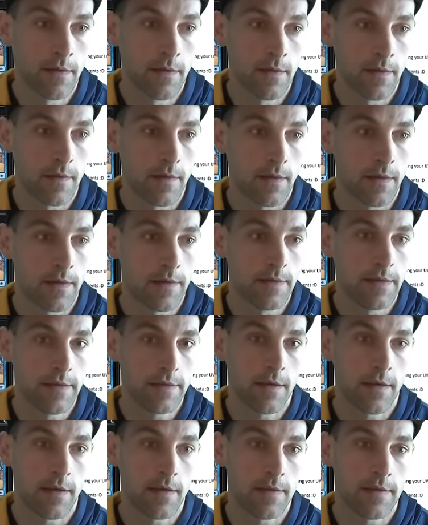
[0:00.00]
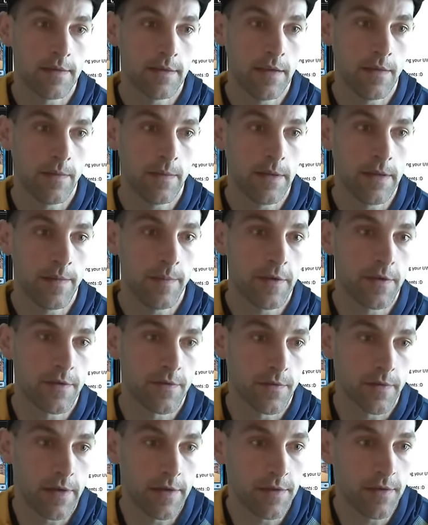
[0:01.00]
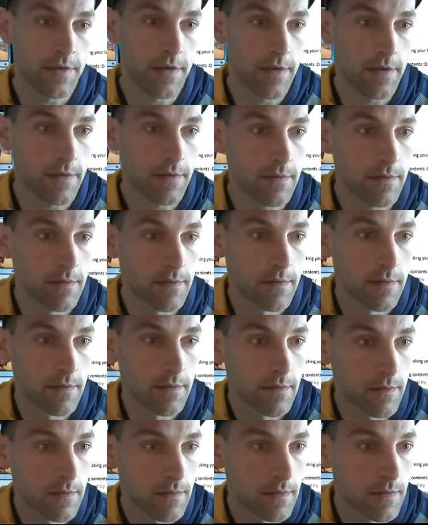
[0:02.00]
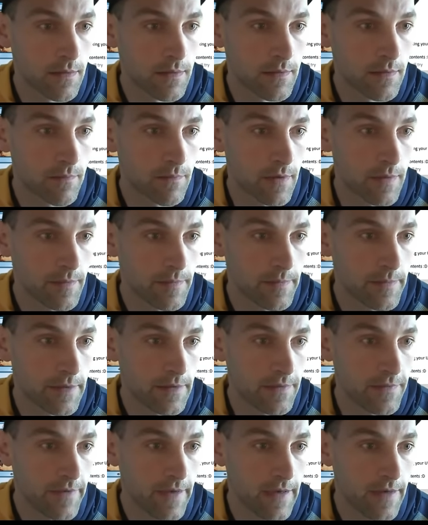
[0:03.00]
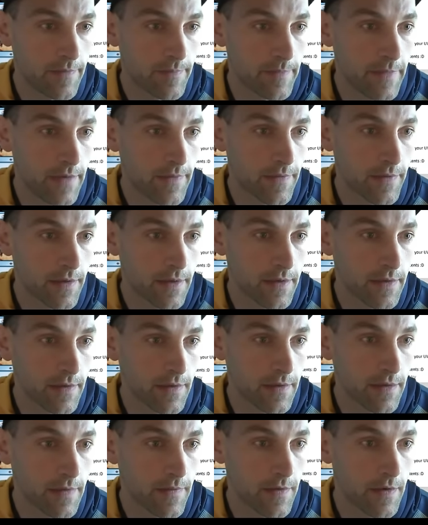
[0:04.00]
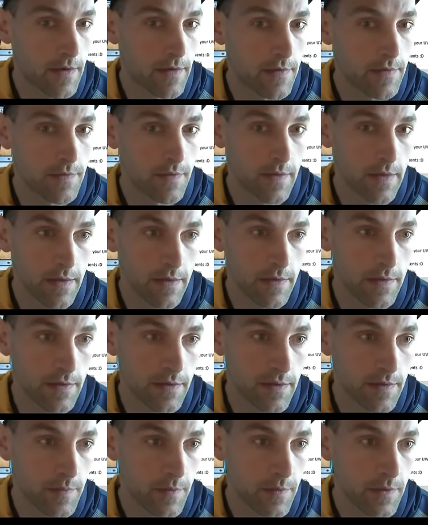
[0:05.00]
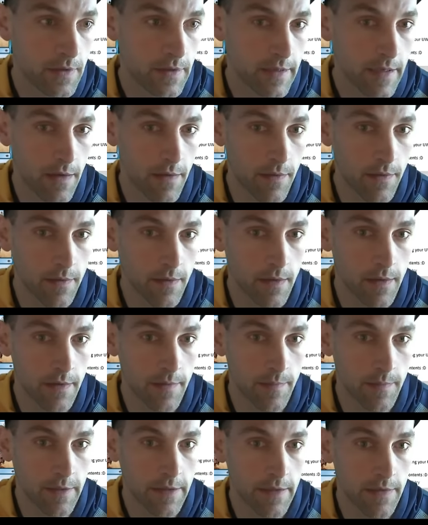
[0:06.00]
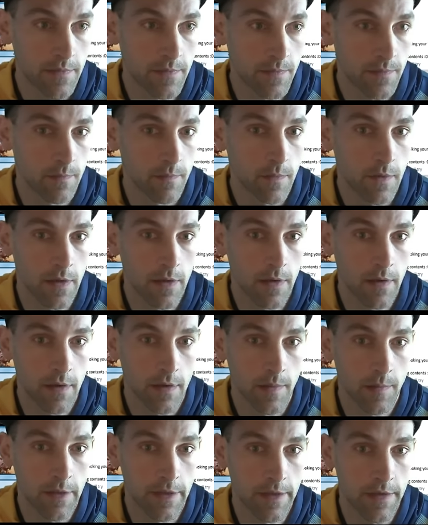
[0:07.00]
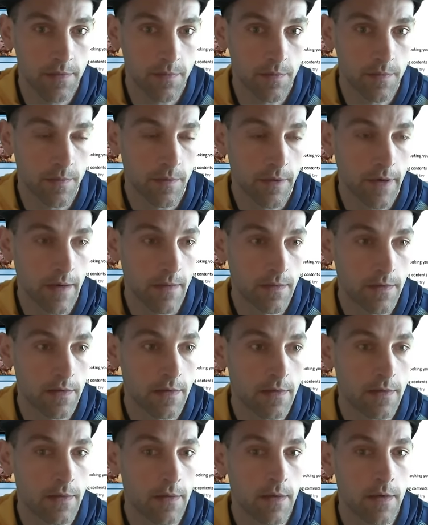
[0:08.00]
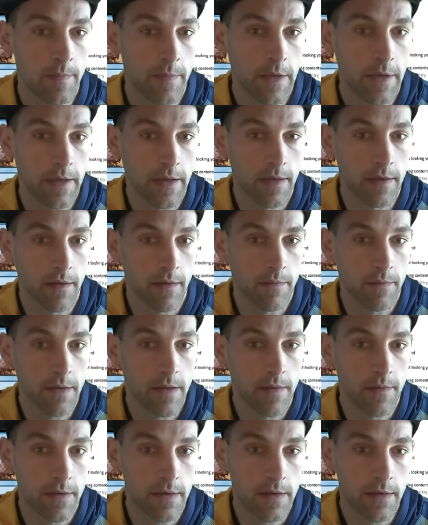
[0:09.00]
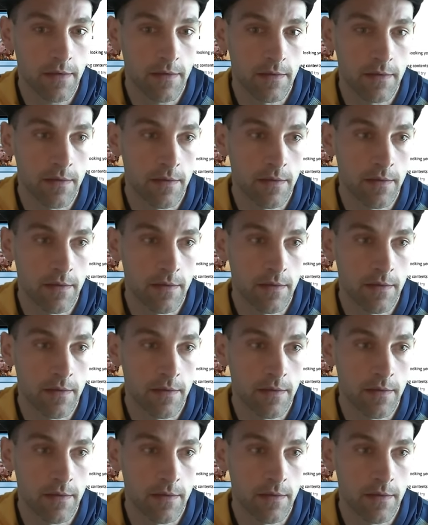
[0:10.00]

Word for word: They're going to discard a Stinkweed Imp and dredge a ton. Rubblebelt Va Maverick in the graveyard, so they could put a counter on the, Blanch the Blanchwood Prowler, making it a 3-3.